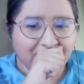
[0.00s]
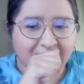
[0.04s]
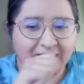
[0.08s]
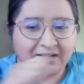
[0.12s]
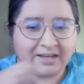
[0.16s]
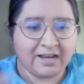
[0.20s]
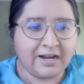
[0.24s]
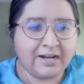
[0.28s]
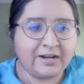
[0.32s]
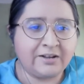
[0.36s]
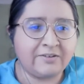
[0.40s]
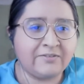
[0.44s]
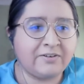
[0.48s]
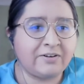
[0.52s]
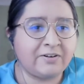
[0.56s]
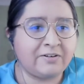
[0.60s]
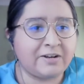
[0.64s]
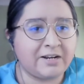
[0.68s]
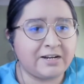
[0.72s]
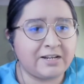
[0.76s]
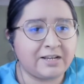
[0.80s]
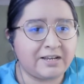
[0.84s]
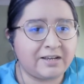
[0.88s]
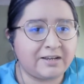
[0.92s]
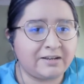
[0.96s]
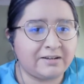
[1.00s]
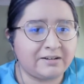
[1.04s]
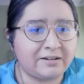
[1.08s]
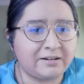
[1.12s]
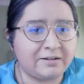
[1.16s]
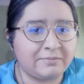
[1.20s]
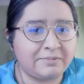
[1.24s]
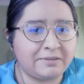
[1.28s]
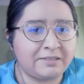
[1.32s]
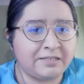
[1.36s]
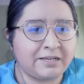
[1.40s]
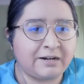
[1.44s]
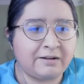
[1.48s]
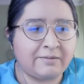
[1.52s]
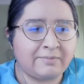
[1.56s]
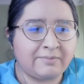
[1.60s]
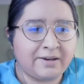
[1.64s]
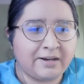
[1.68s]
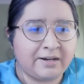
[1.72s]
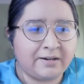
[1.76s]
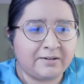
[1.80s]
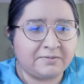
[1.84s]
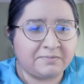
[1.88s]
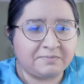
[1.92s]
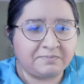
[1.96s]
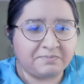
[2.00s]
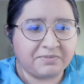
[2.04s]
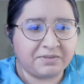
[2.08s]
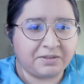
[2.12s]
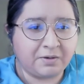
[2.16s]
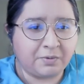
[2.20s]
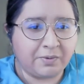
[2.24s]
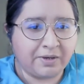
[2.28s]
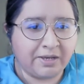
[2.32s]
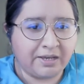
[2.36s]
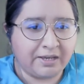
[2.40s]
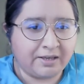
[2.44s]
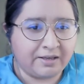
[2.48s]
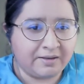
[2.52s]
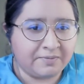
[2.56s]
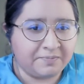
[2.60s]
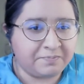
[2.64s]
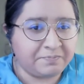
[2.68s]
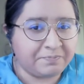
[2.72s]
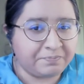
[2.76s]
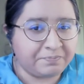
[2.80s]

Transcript: kind of already upset about the wig